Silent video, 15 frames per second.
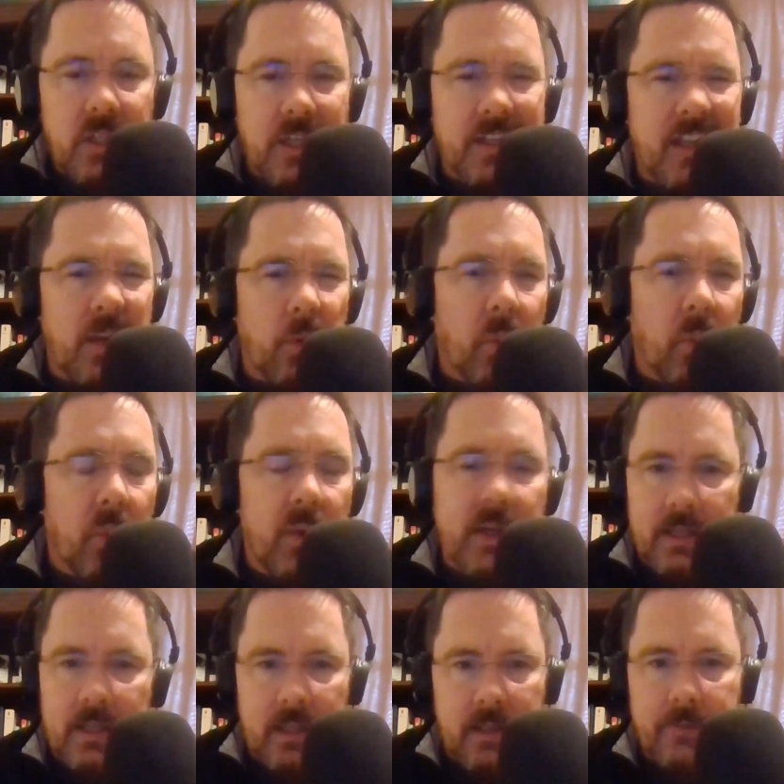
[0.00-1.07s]
get
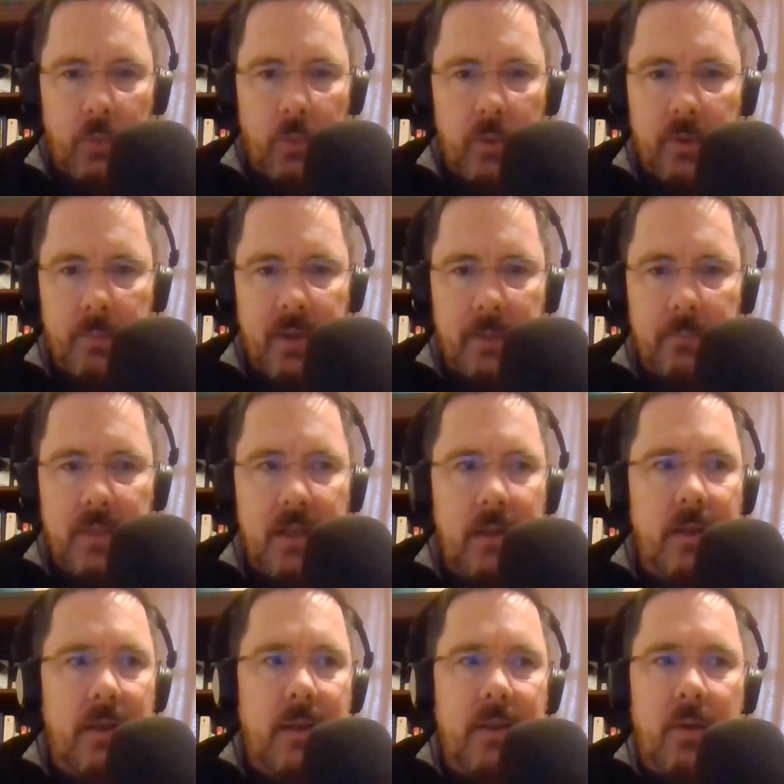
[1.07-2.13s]
really livid with me.
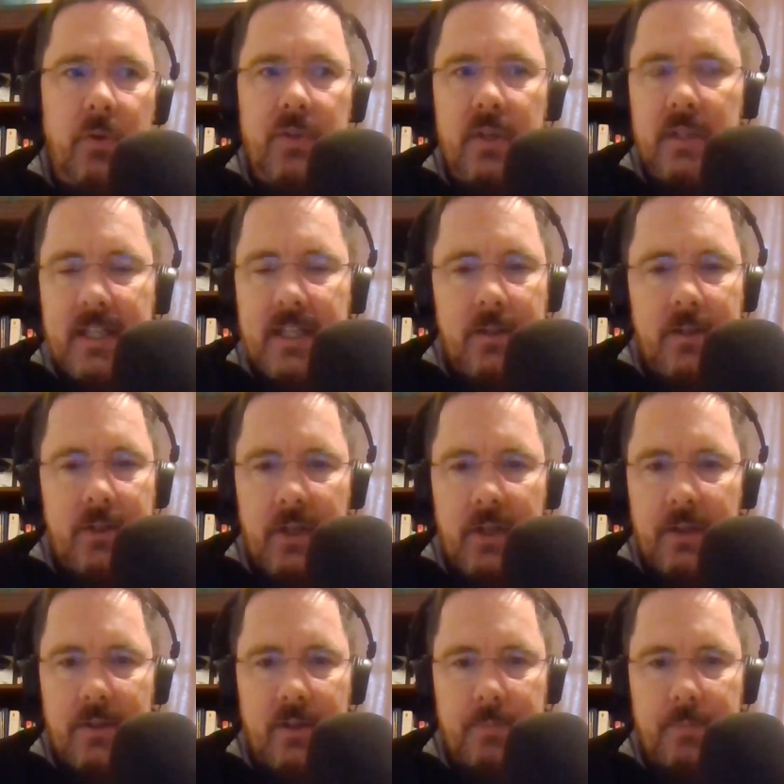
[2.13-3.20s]
There was a leak
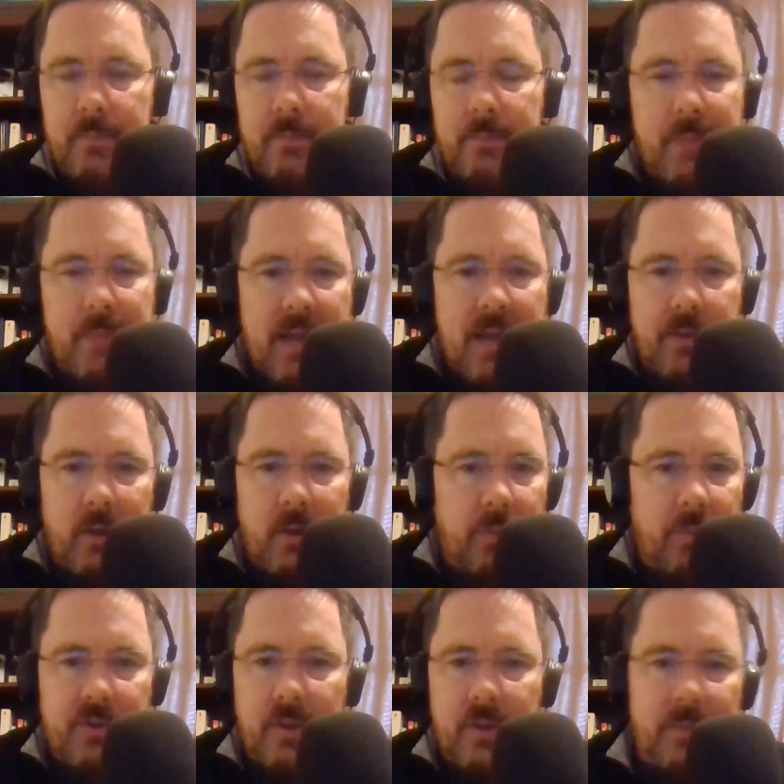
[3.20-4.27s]
underneath his bathtub
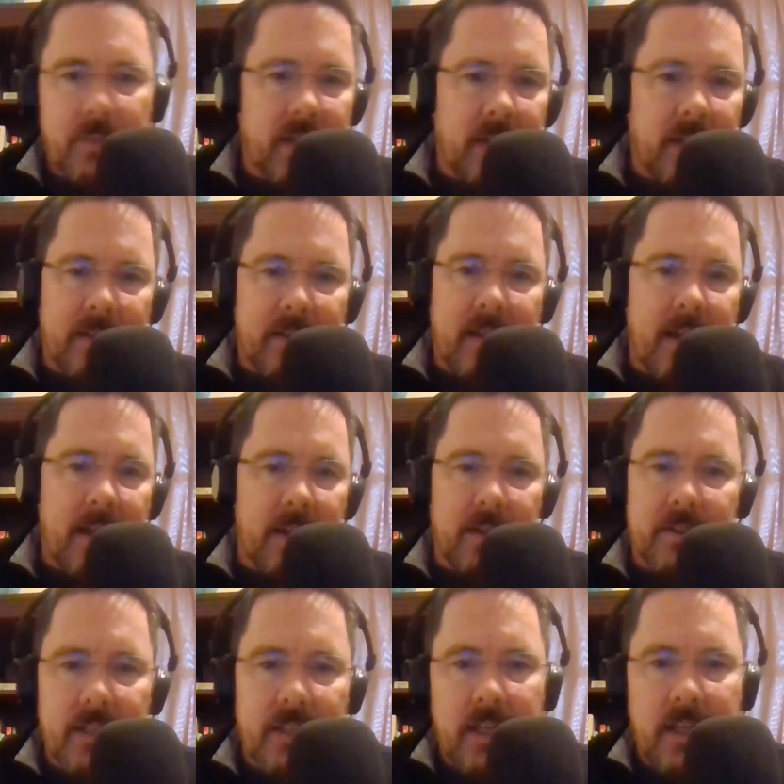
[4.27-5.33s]
or something like that, and
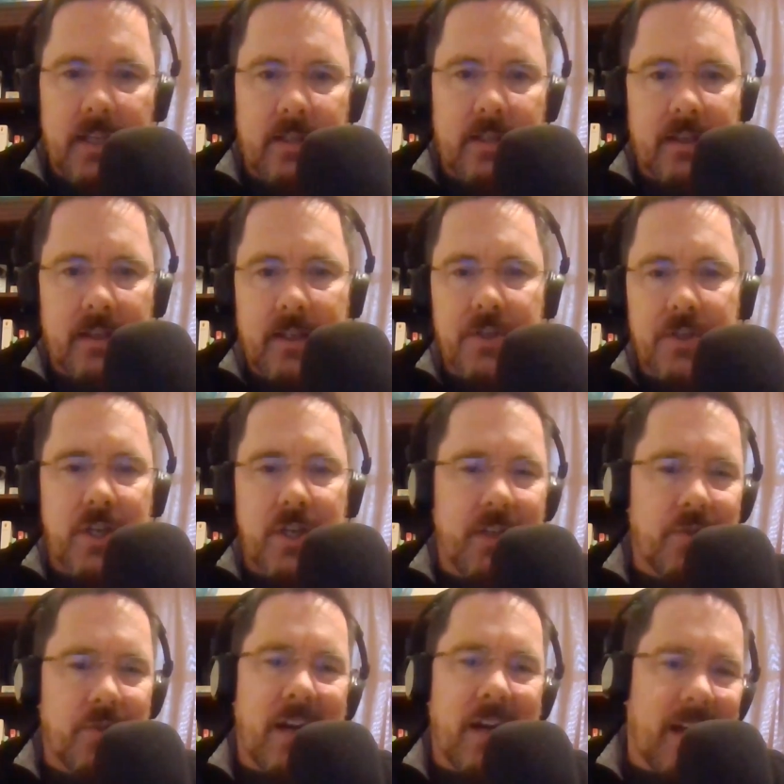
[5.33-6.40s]
it's leaking into the kitchen.
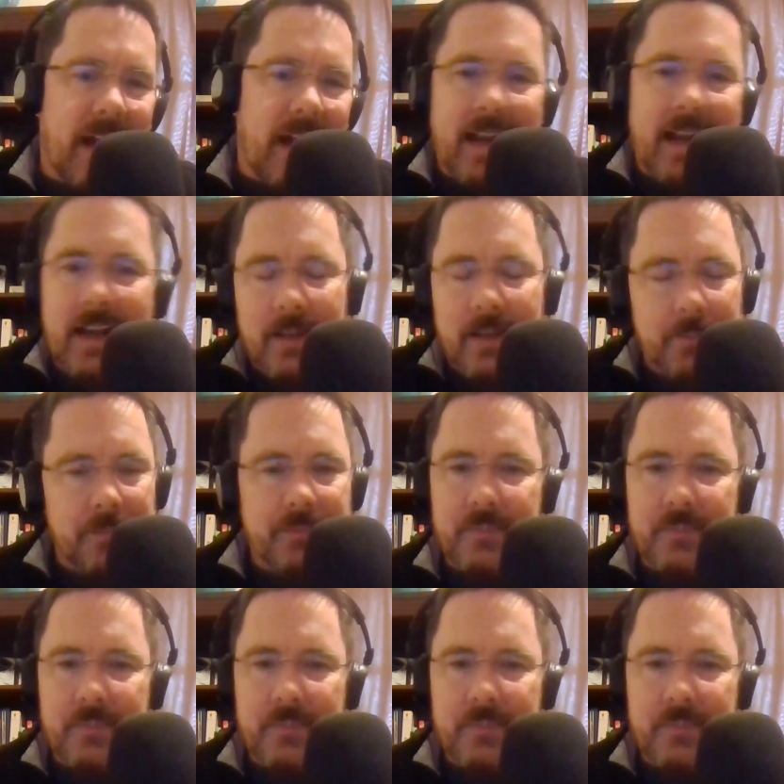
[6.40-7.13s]
He tried to hide it.